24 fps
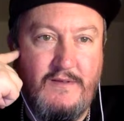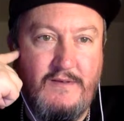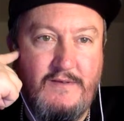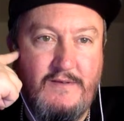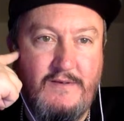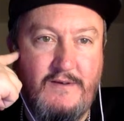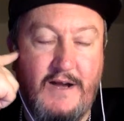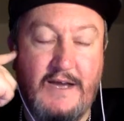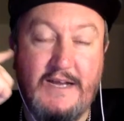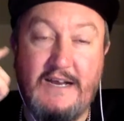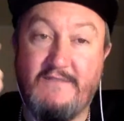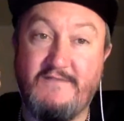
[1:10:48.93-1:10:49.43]

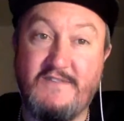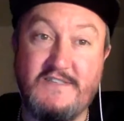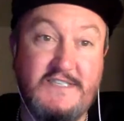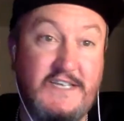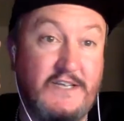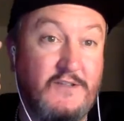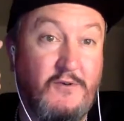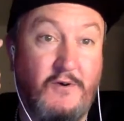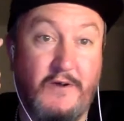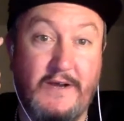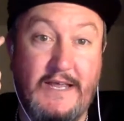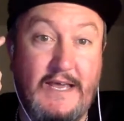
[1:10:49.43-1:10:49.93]
I'd have to say
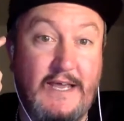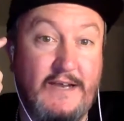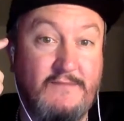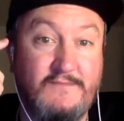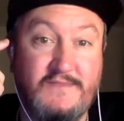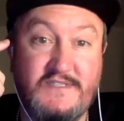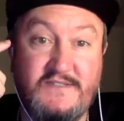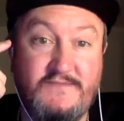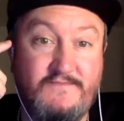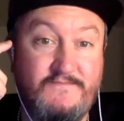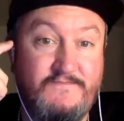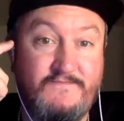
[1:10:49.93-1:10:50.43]
Tony
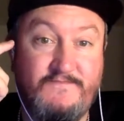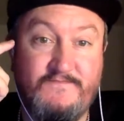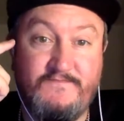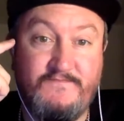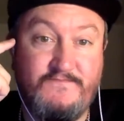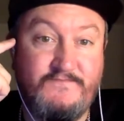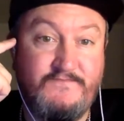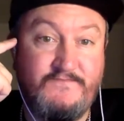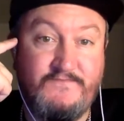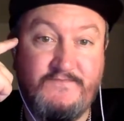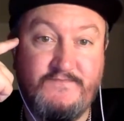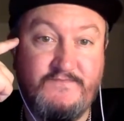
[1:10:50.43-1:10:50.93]
Adams.
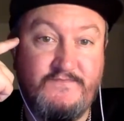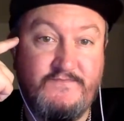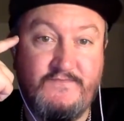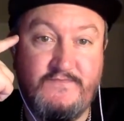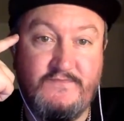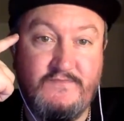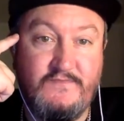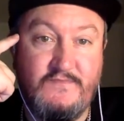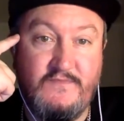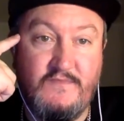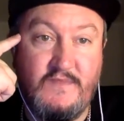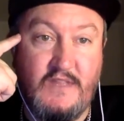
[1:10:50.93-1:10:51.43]

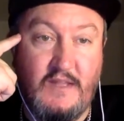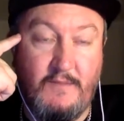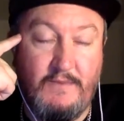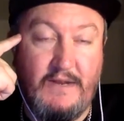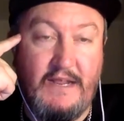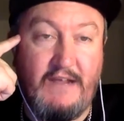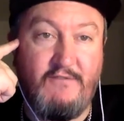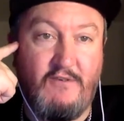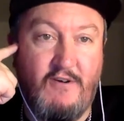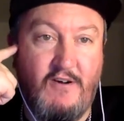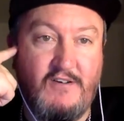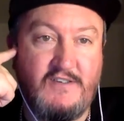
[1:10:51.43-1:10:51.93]
To play
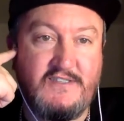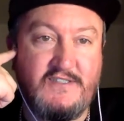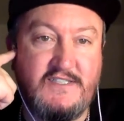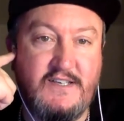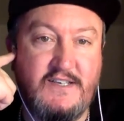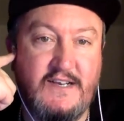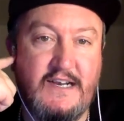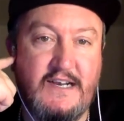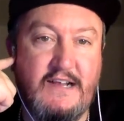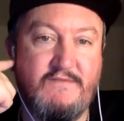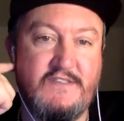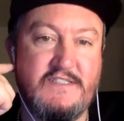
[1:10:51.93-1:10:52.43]
for Arsenal,
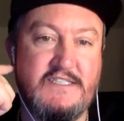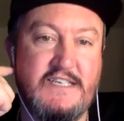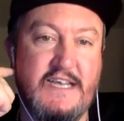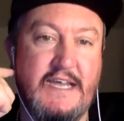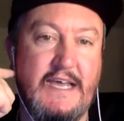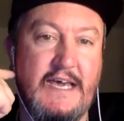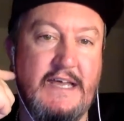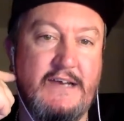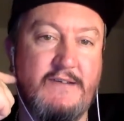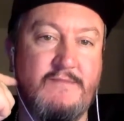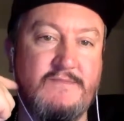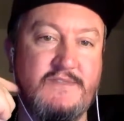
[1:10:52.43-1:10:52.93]
I'd have to say
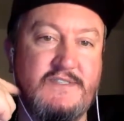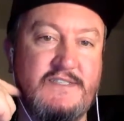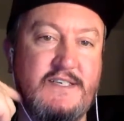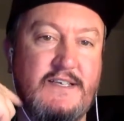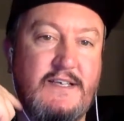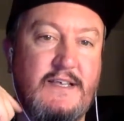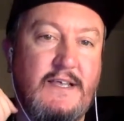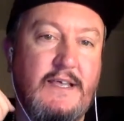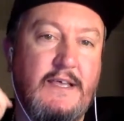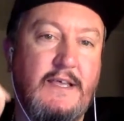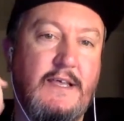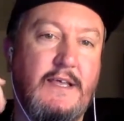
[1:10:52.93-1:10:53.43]
Adams.
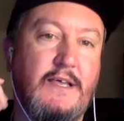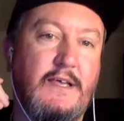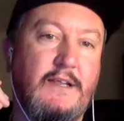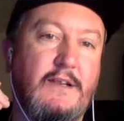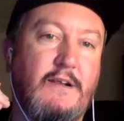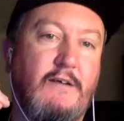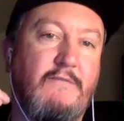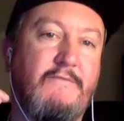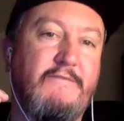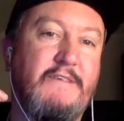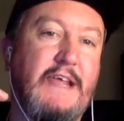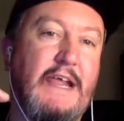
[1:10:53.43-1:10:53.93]
Now
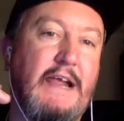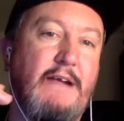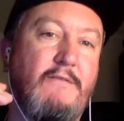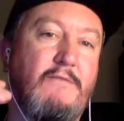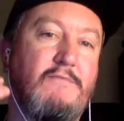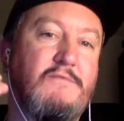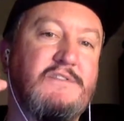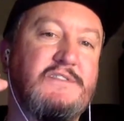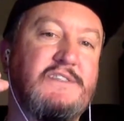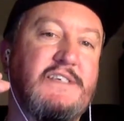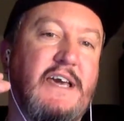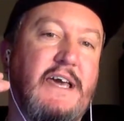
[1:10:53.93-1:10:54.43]
Vieira
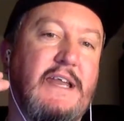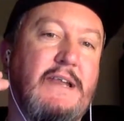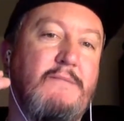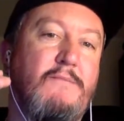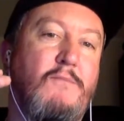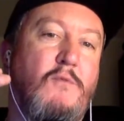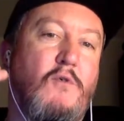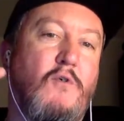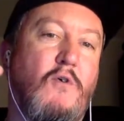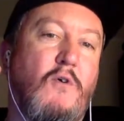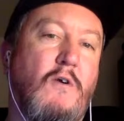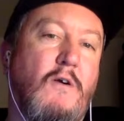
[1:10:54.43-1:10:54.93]
was kind of
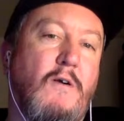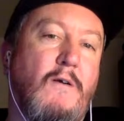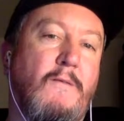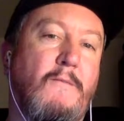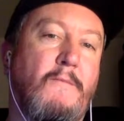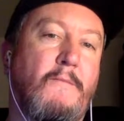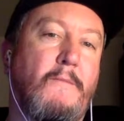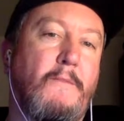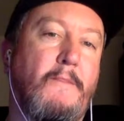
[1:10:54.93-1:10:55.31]
more.